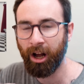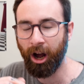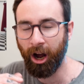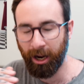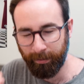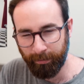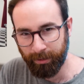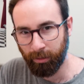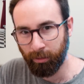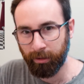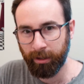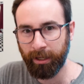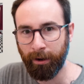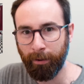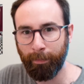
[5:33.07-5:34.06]
I'm
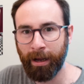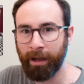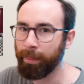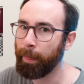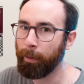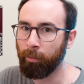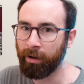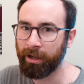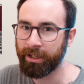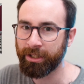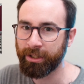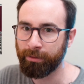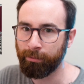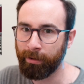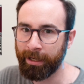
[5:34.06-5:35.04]
talking about the
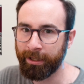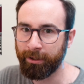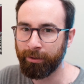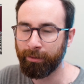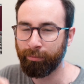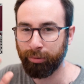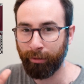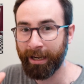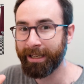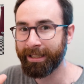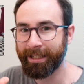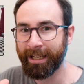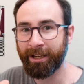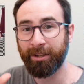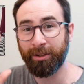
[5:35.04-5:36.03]
ones where you break
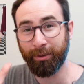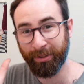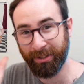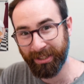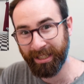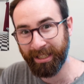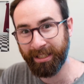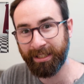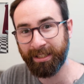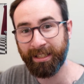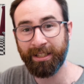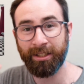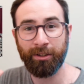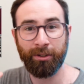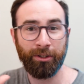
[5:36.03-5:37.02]
down your scenes
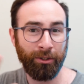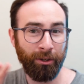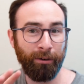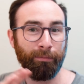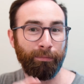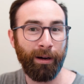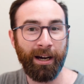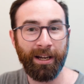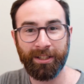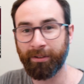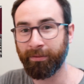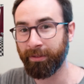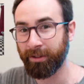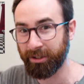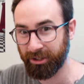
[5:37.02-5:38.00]
into certain parts
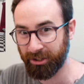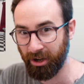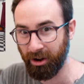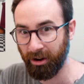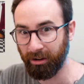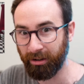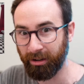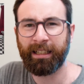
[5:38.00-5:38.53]
of the song.